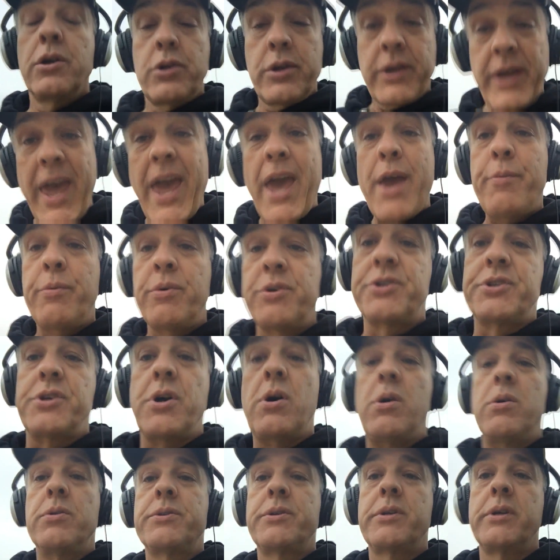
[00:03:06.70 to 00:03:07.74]
Can
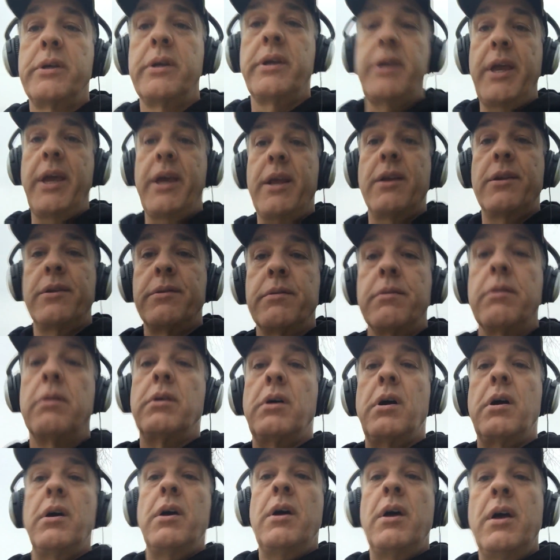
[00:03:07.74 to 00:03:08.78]
result in
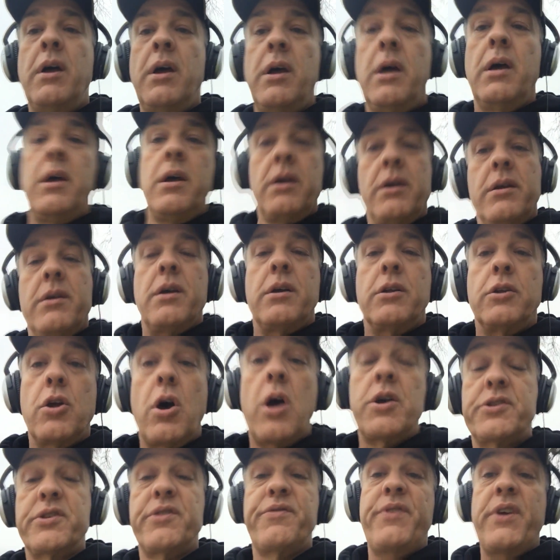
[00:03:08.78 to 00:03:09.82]

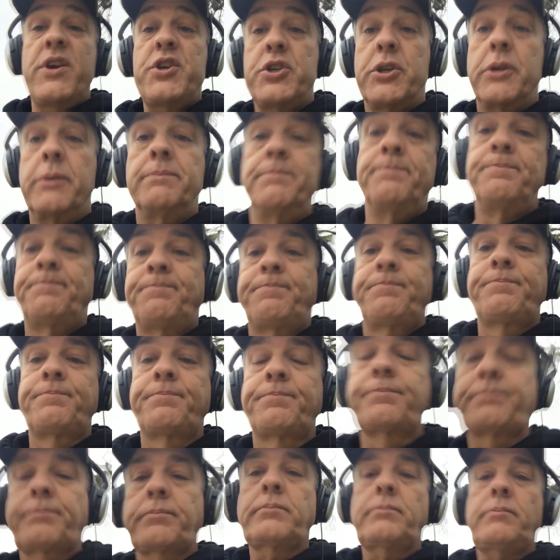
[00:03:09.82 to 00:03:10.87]
loss of vision.
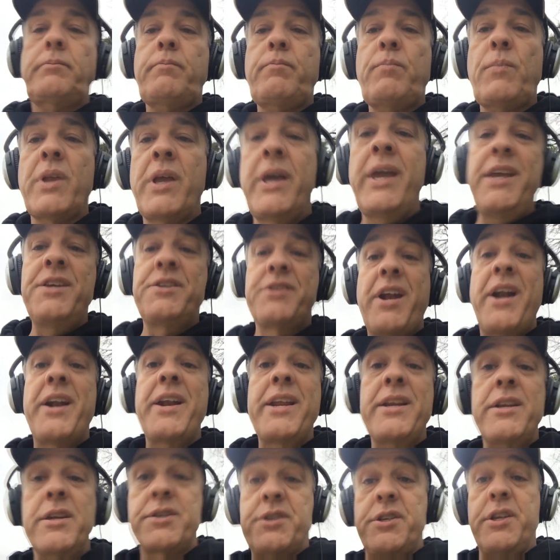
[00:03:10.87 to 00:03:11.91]
He said, I
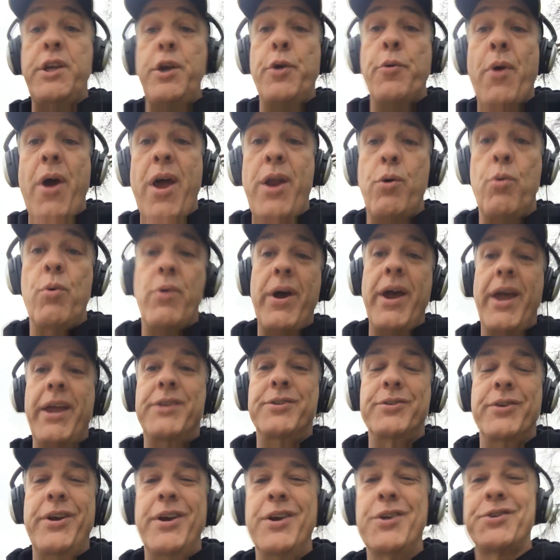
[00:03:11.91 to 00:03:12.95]
need to see you right away.
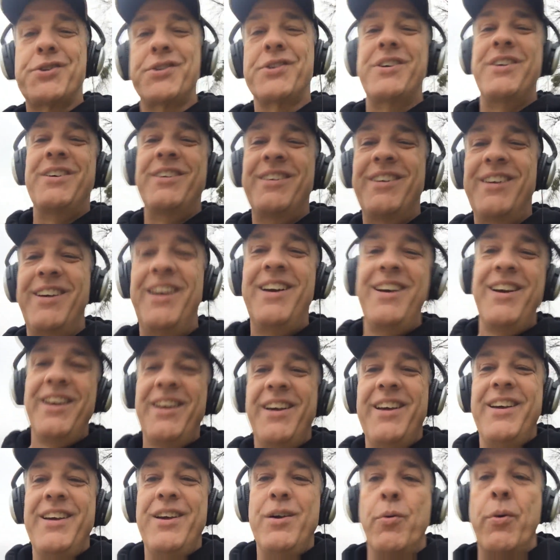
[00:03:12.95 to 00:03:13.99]
So here's
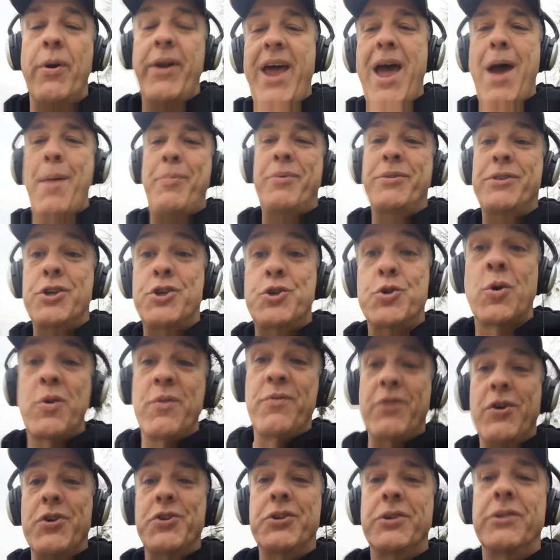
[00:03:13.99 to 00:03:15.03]
what happened, the short
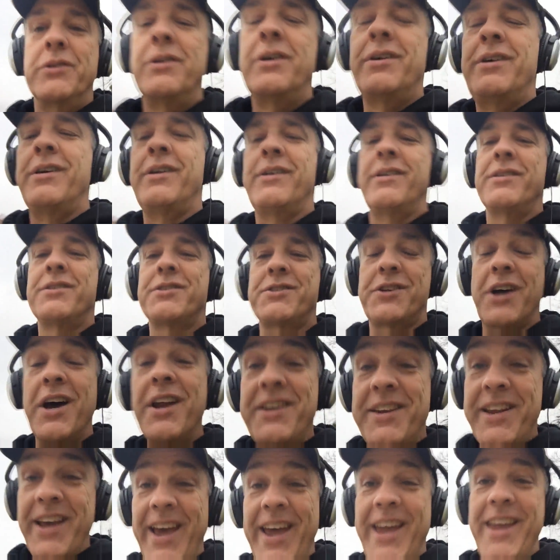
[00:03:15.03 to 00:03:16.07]
version.
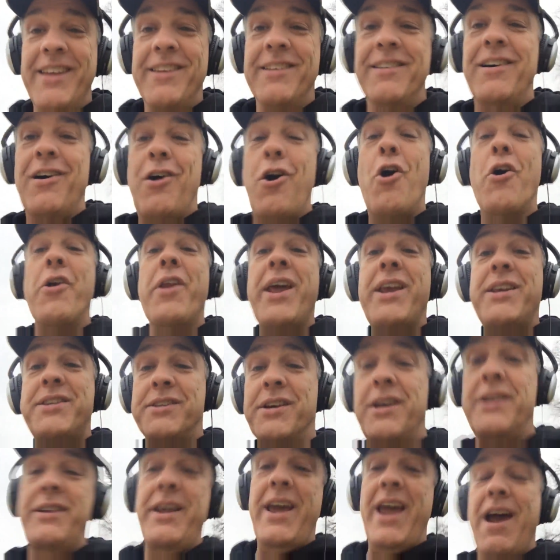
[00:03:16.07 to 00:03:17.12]
Sunday, on a
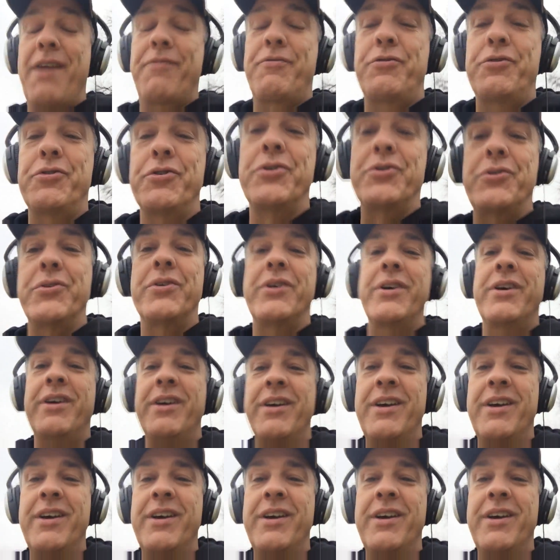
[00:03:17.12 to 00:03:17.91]
Sunday afternoon,